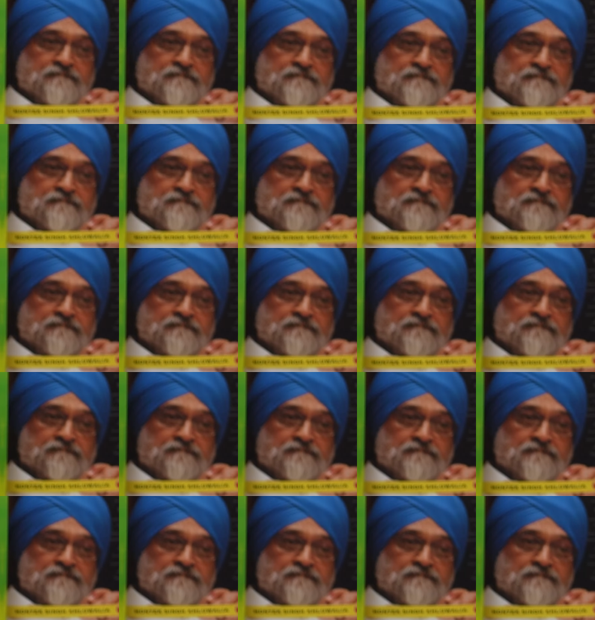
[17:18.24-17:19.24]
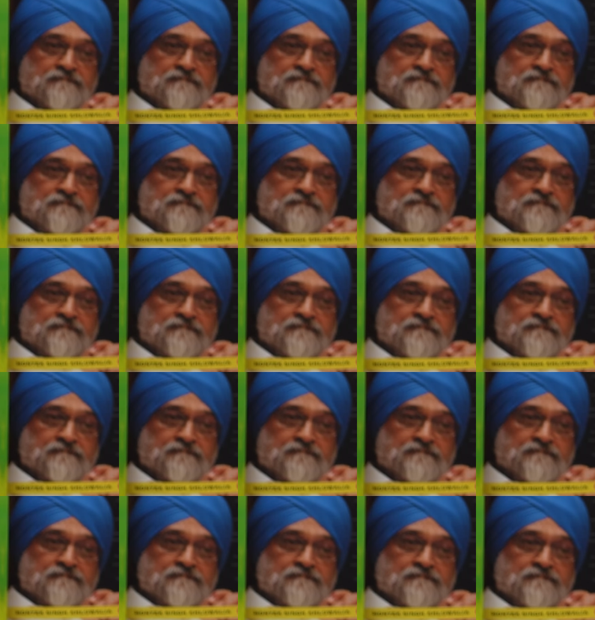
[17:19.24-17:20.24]

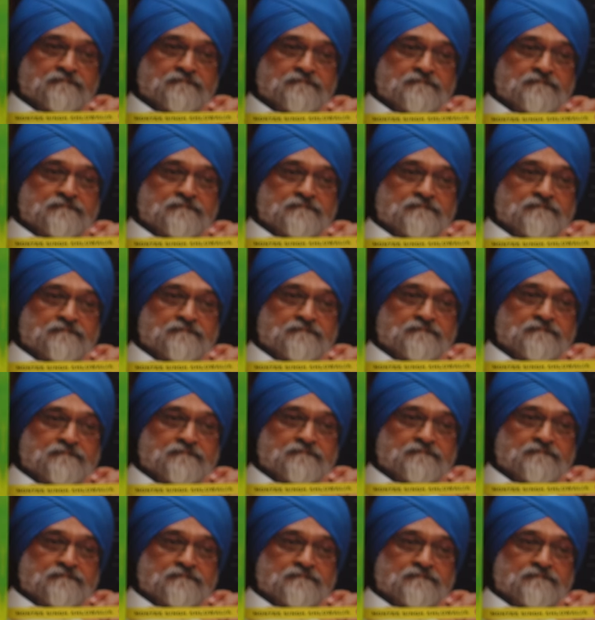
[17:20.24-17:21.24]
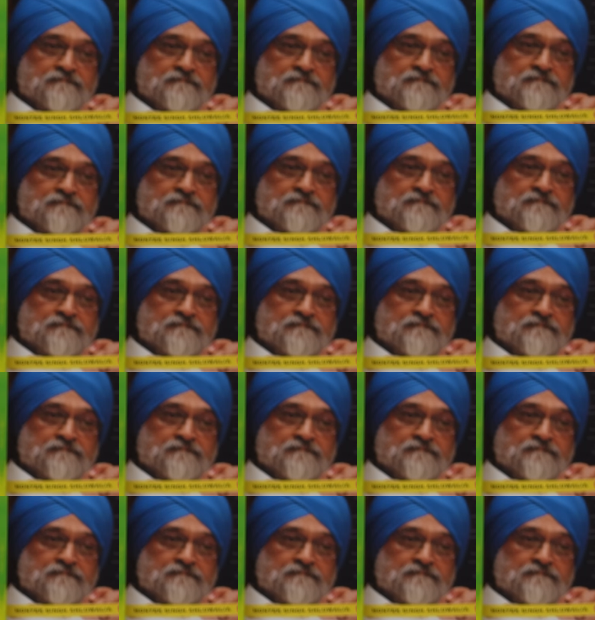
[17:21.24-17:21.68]
No words are spoken by the person on screen.